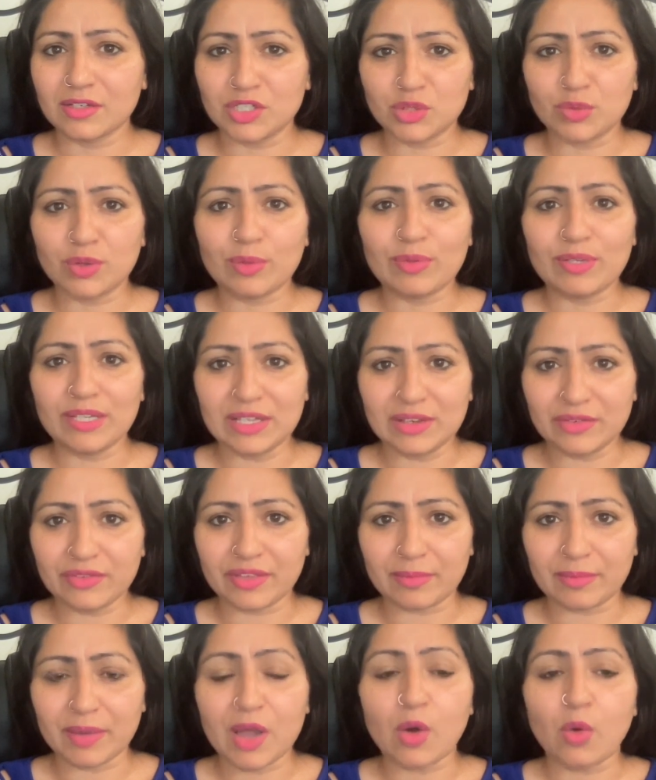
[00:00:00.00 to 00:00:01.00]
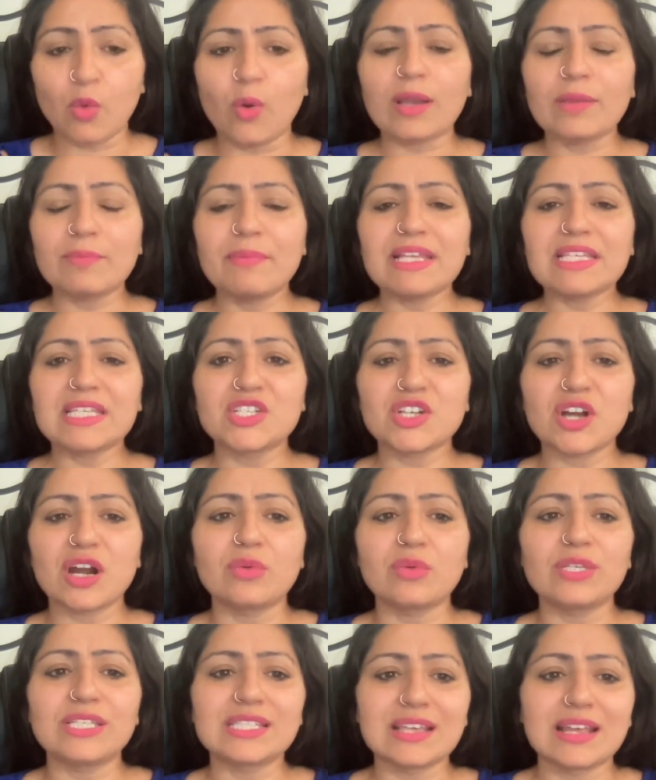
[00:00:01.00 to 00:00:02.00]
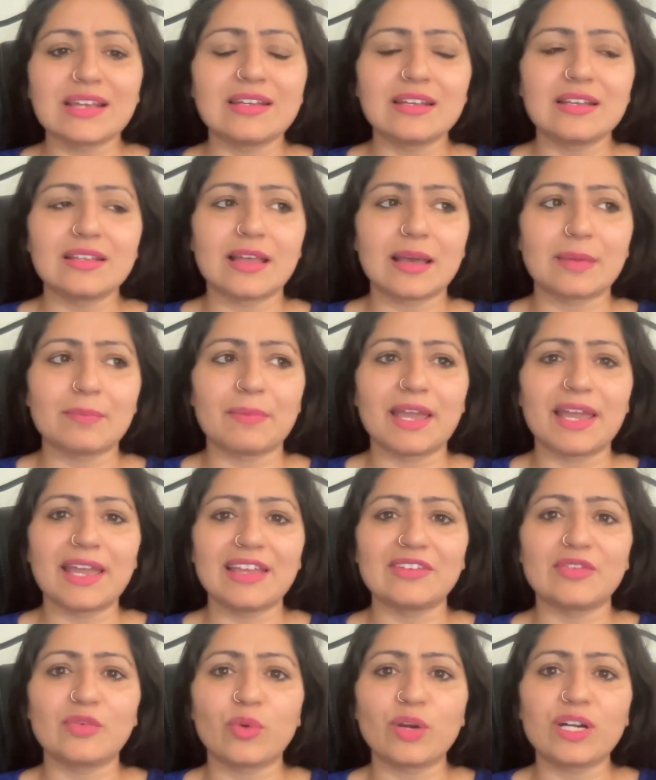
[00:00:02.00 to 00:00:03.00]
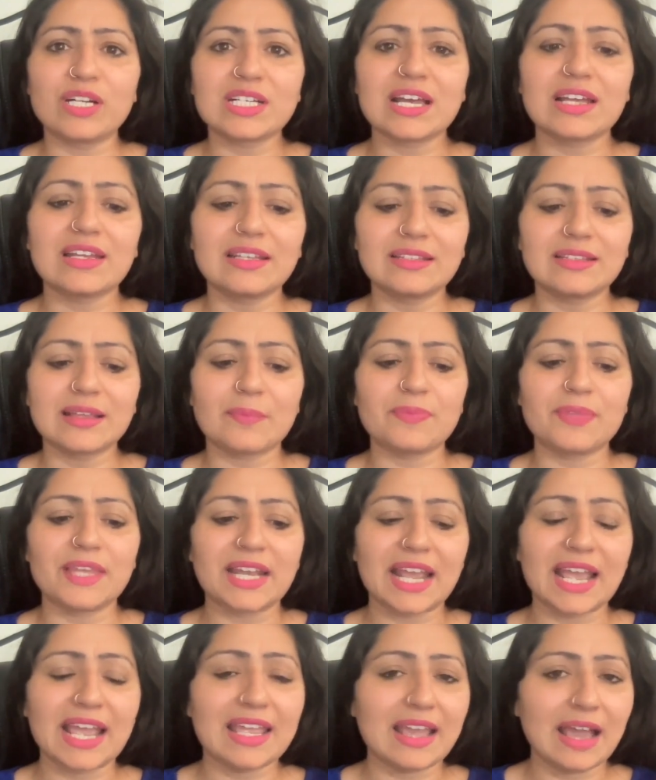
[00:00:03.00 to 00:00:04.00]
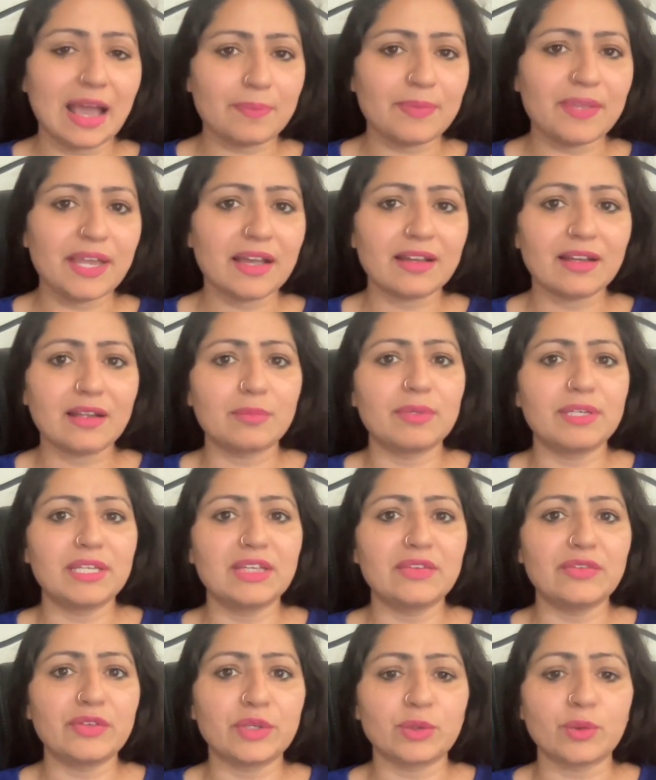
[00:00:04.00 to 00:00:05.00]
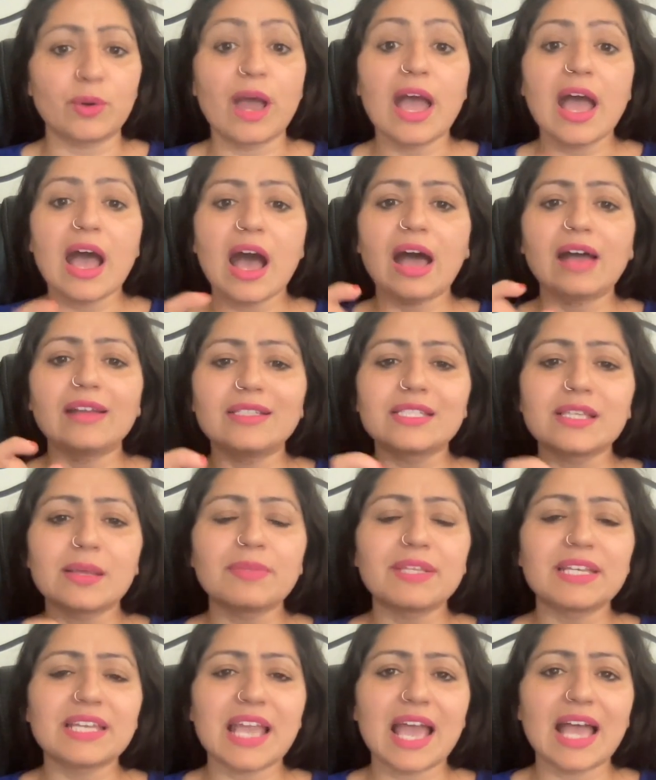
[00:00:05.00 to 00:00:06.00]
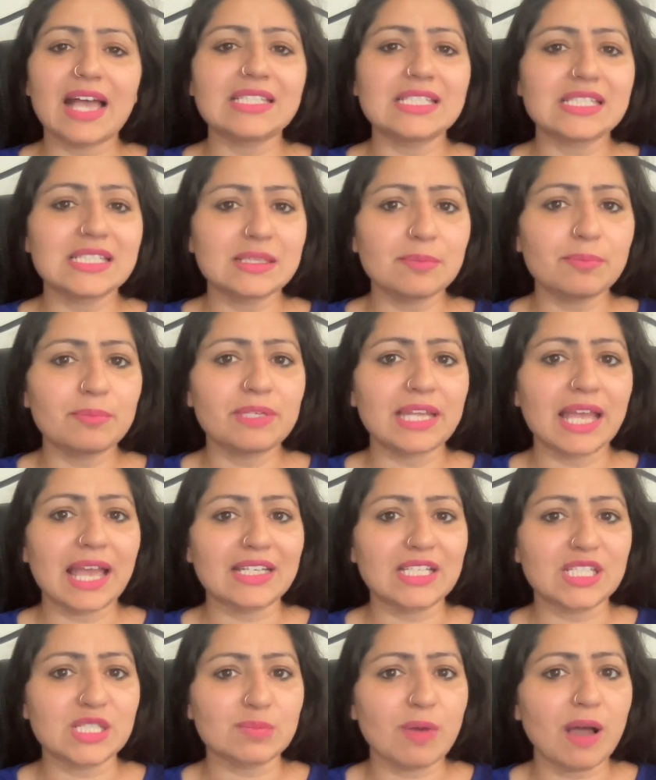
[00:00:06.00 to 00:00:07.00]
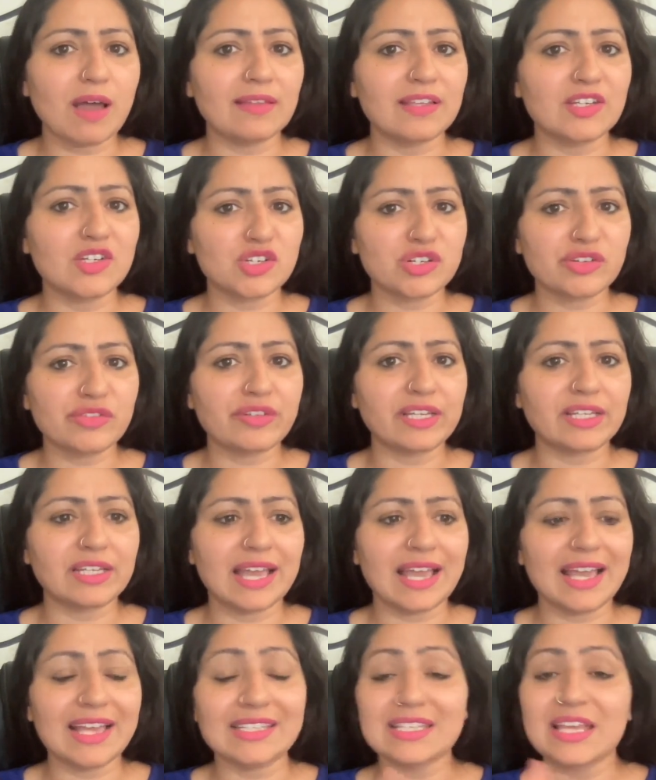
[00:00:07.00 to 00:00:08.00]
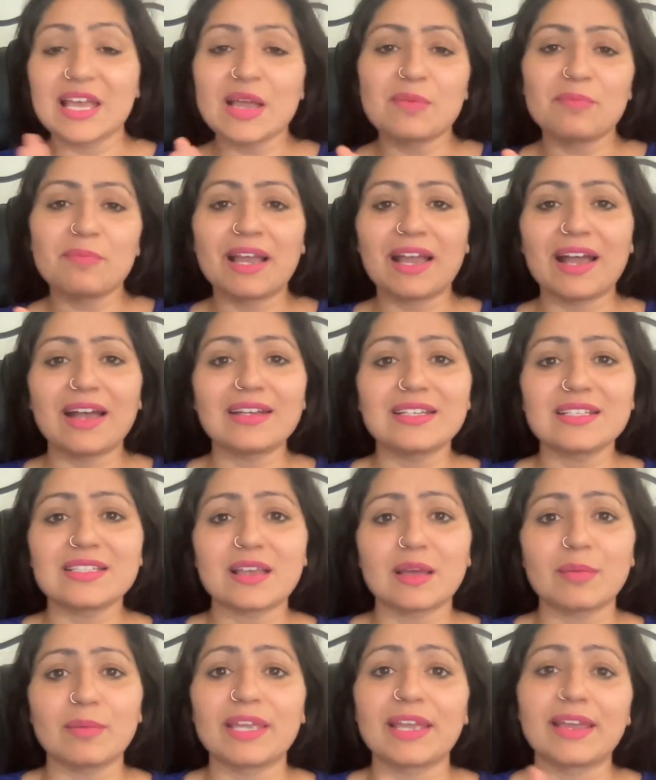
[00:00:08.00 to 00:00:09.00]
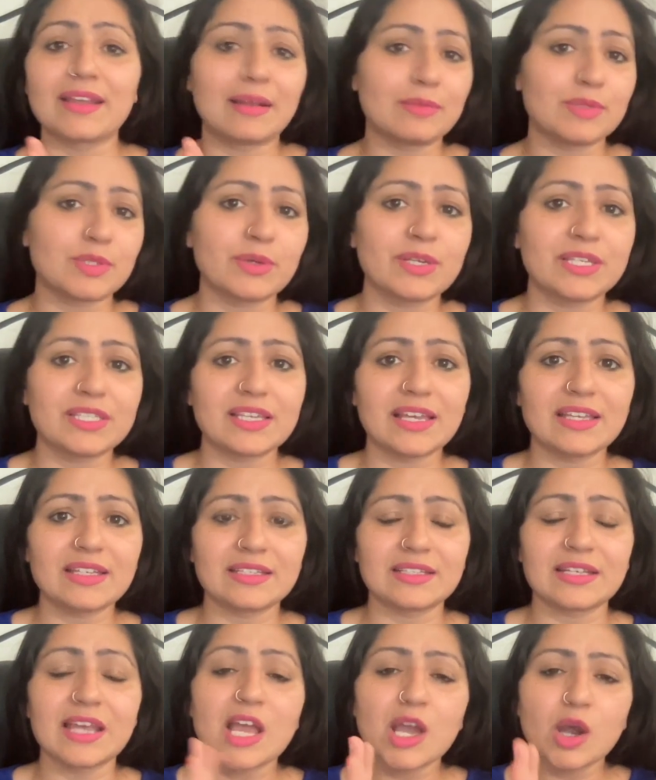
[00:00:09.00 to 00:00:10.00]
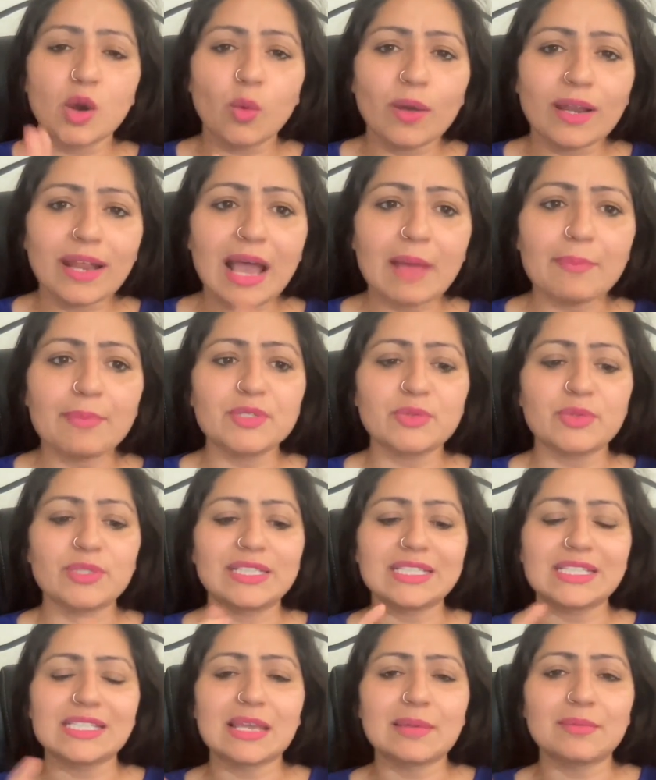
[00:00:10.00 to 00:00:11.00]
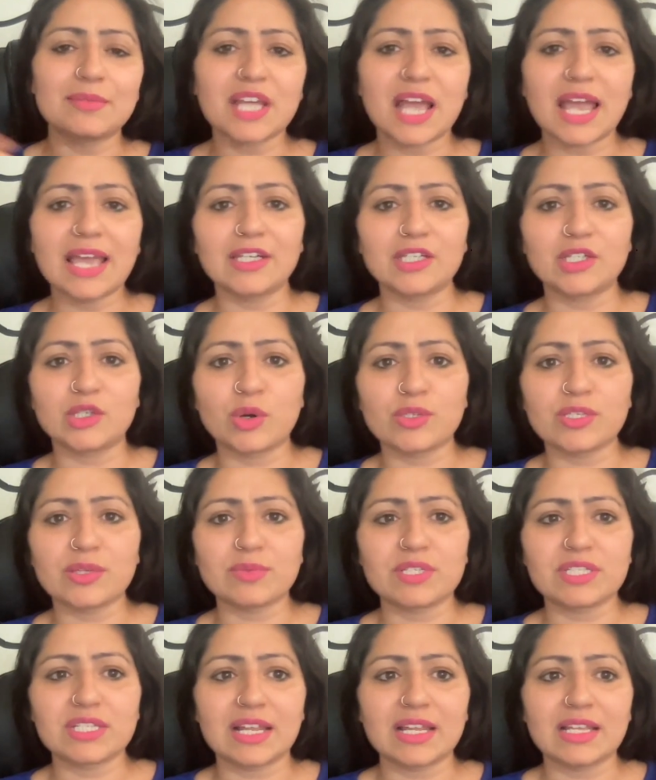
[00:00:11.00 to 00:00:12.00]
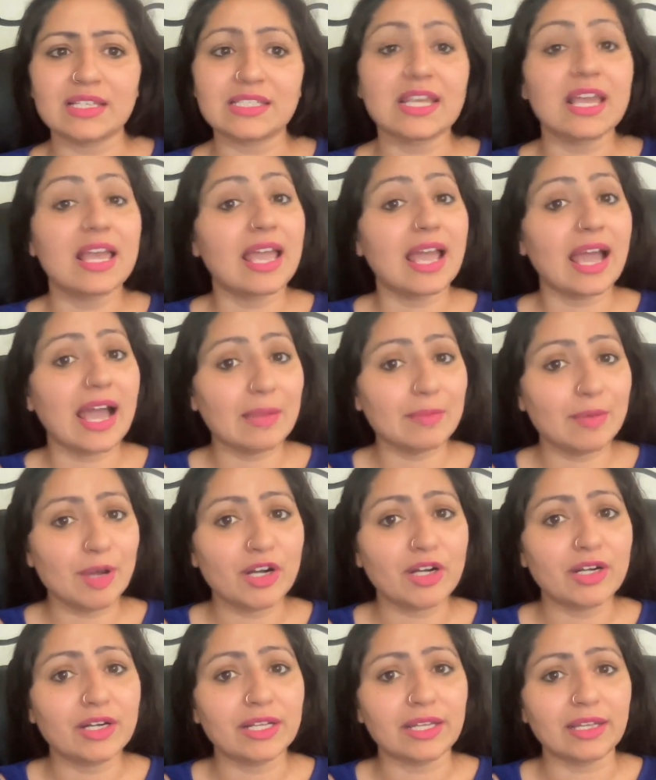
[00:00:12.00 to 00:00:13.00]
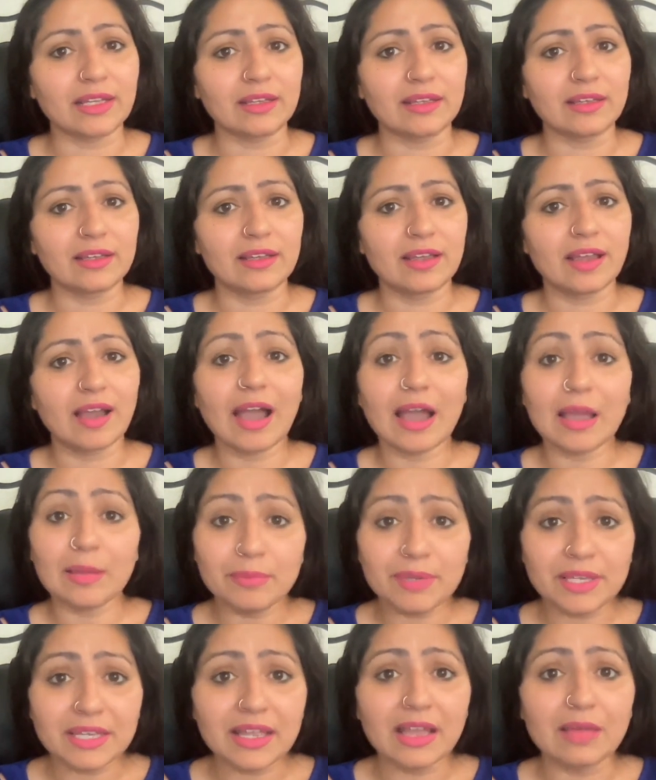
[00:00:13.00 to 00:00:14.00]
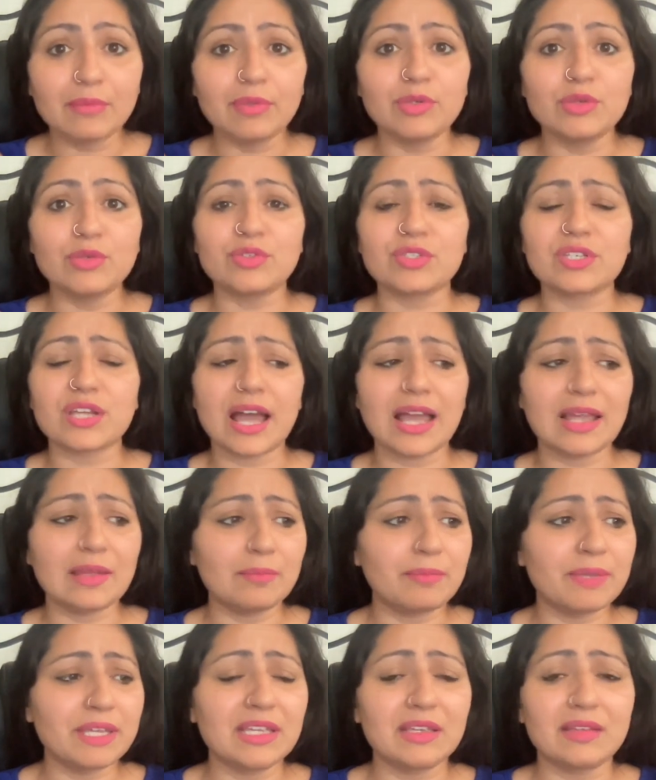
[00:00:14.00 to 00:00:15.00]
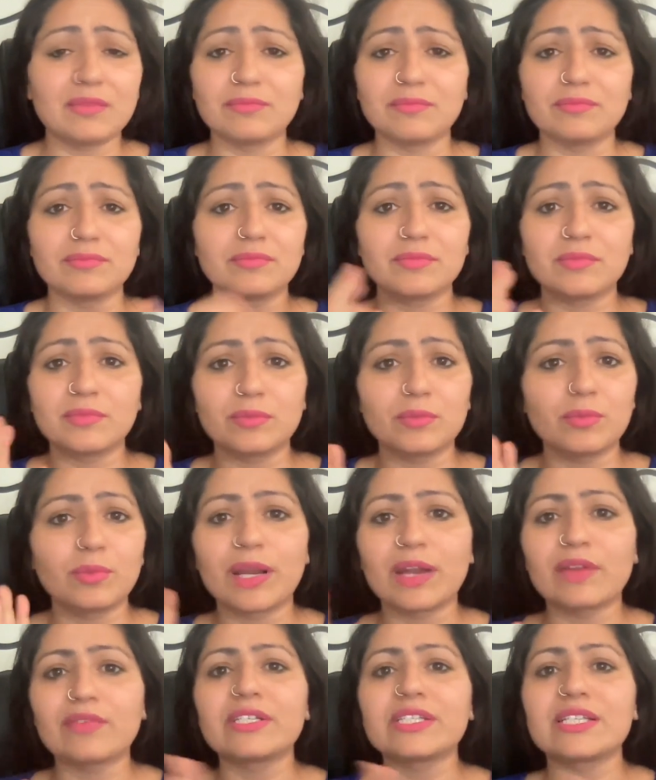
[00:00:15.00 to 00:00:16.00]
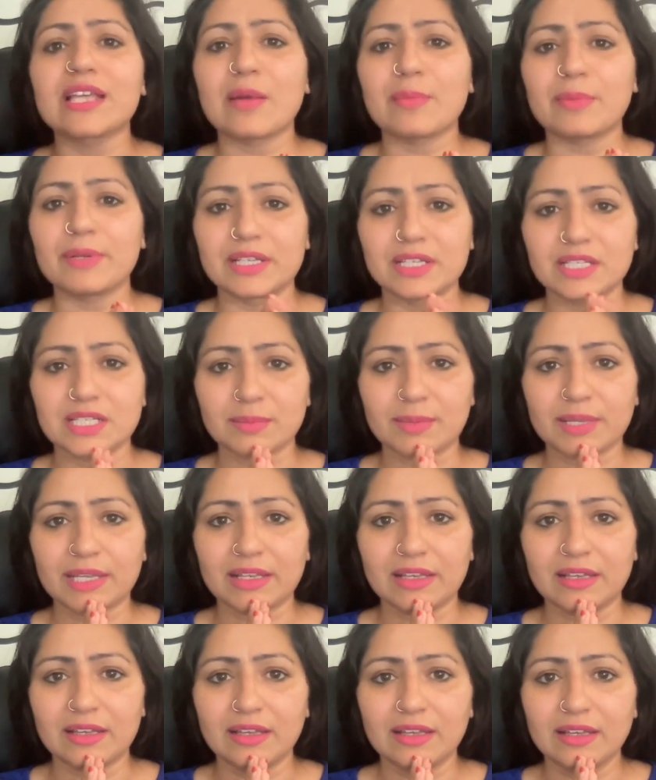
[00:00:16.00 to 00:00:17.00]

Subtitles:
Do we believe them? What message are we sending them? If we're telling them that, hey, I'm not going to believe you on something as simple and small and trivial as my aunt is coming and I'm so excited, what happens when the same child grows up to tell us, I'm hurting, I'm being abused, I'm being whatever's happening to me?